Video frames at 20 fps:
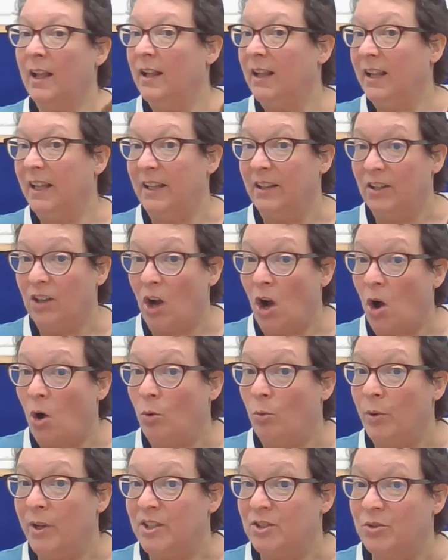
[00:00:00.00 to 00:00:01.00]
He
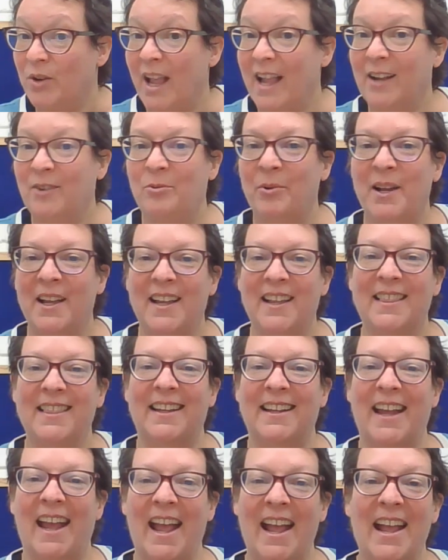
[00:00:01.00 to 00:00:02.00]
always drank with
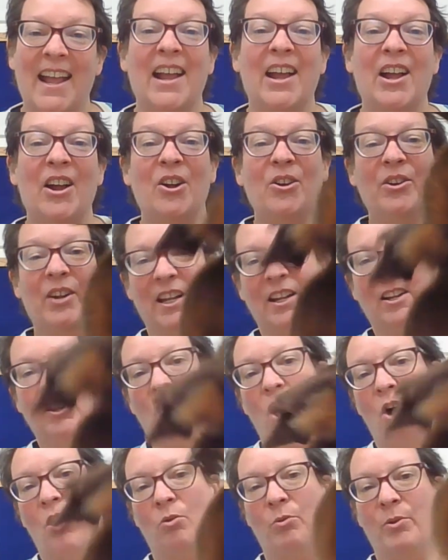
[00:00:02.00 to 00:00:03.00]
care, he
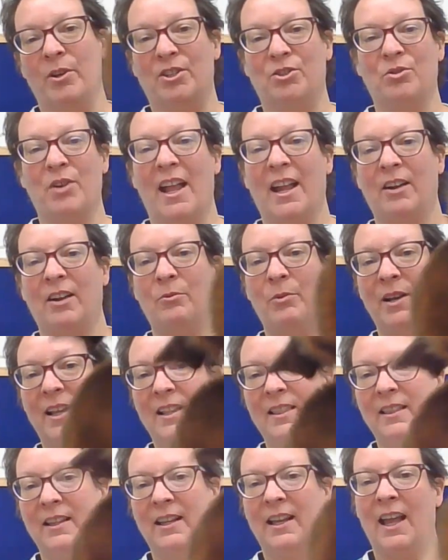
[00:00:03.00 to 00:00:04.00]
always drank with
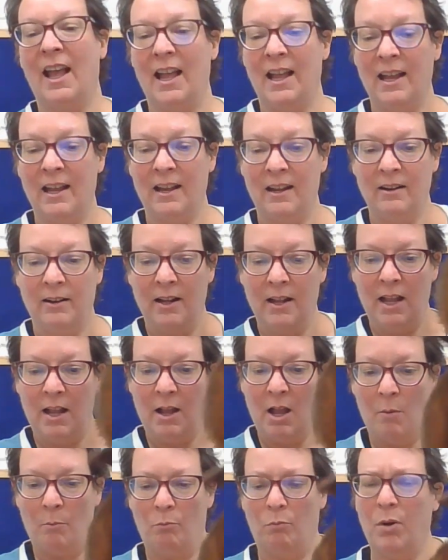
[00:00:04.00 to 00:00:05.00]
care,
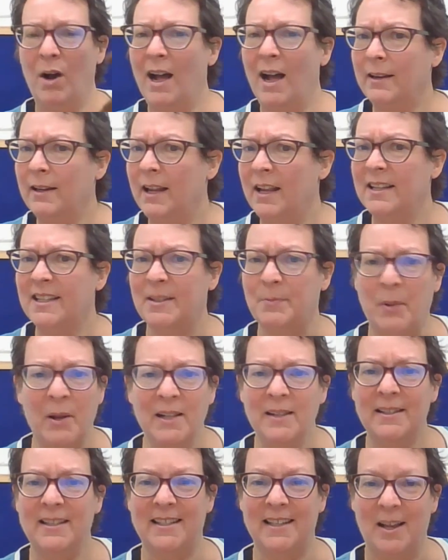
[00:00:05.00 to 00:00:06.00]
but he
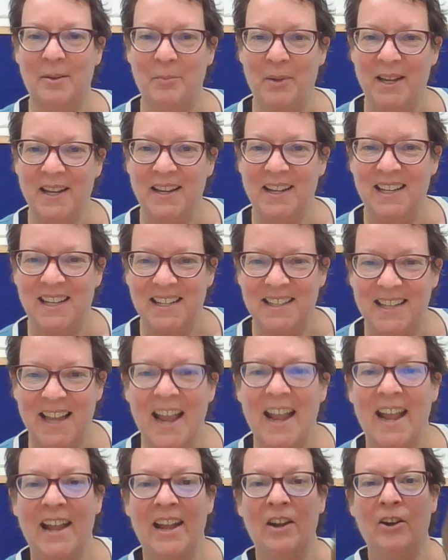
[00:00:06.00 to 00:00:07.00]
spilled some in his
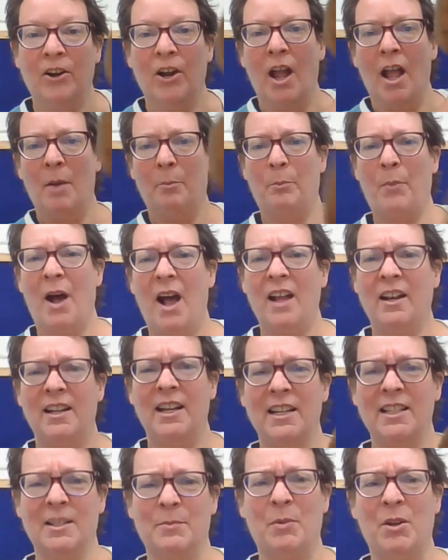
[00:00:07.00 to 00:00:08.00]
hair, but he
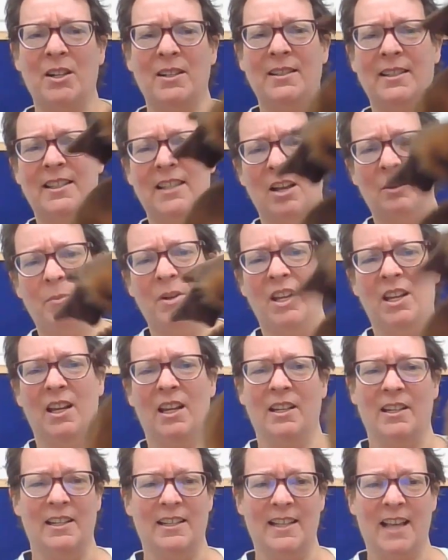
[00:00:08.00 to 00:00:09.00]
spilled some in
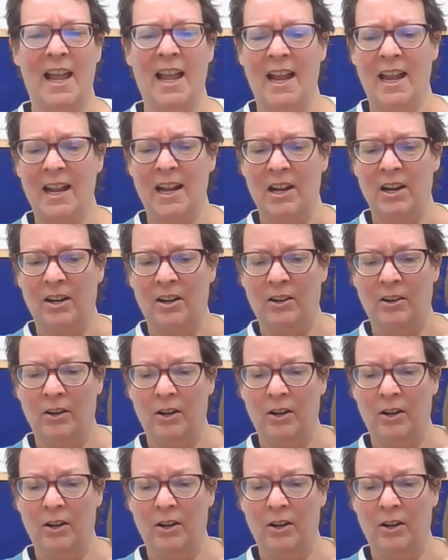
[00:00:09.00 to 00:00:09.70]
his hair.